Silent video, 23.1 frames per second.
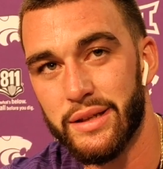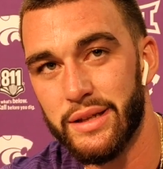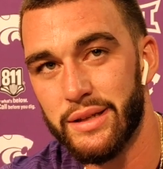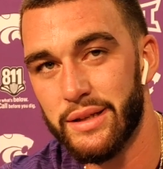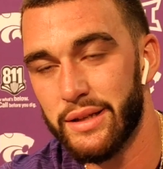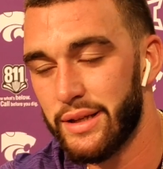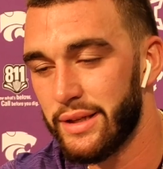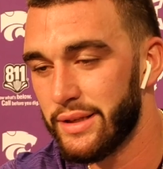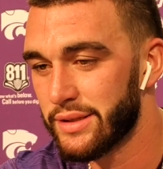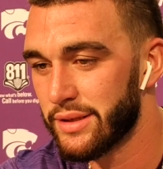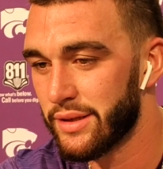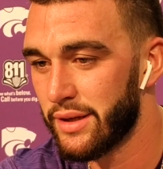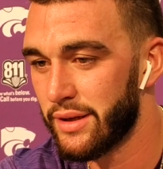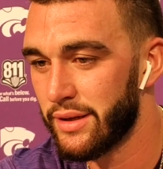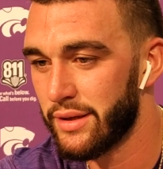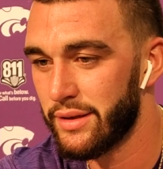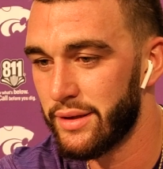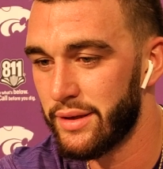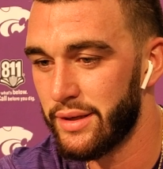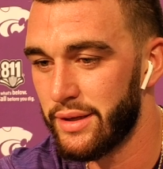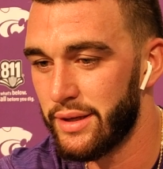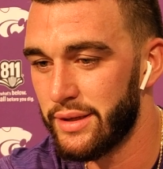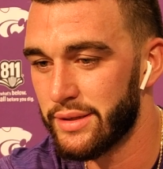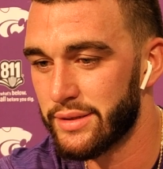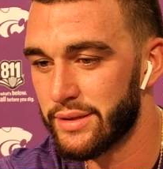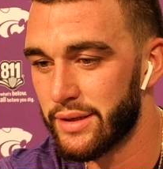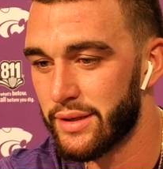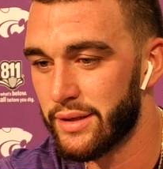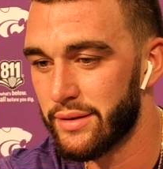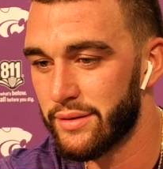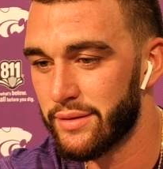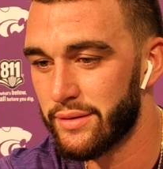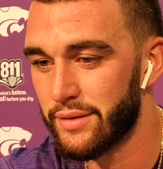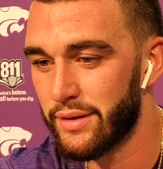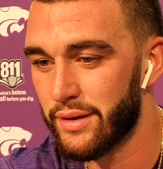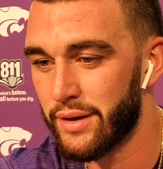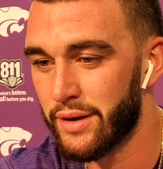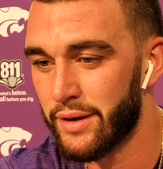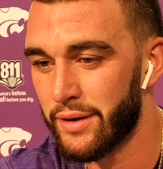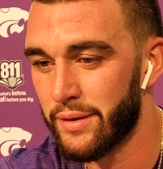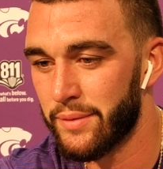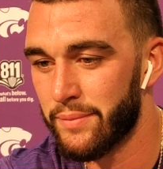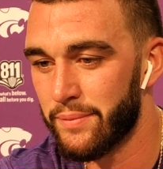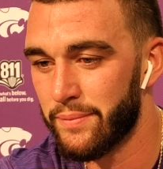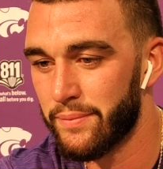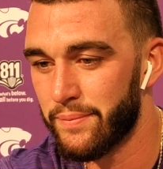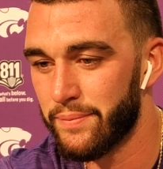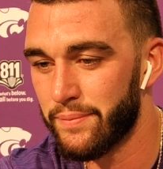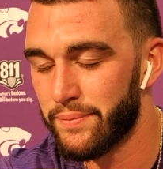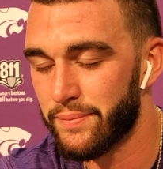He, he's a he's a um,